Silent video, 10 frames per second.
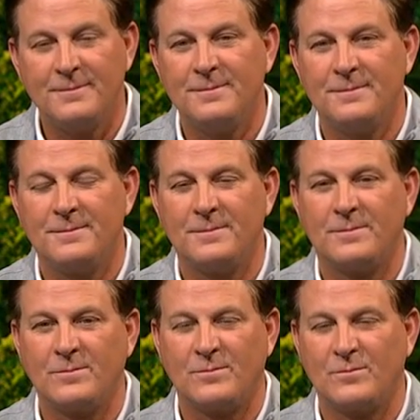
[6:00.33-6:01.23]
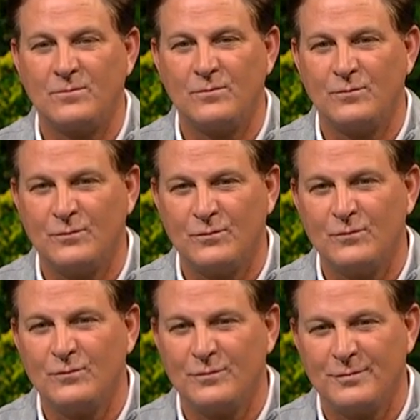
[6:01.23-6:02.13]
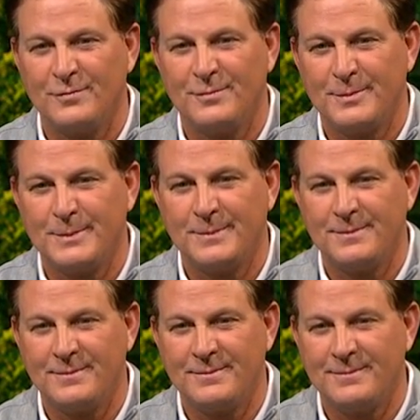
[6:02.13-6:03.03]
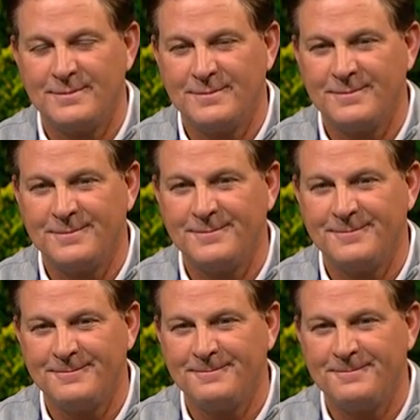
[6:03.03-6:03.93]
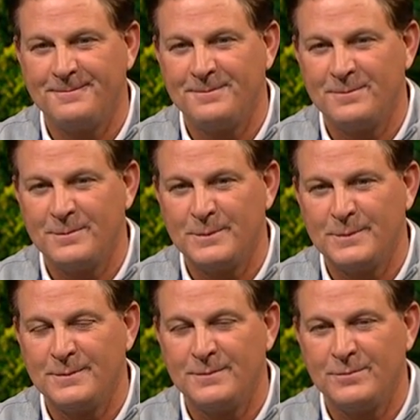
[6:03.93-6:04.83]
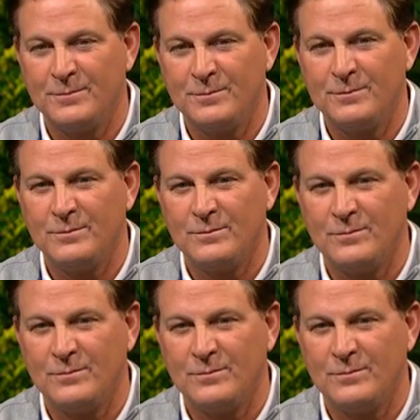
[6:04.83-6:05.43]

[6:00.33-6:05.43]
(not speaking)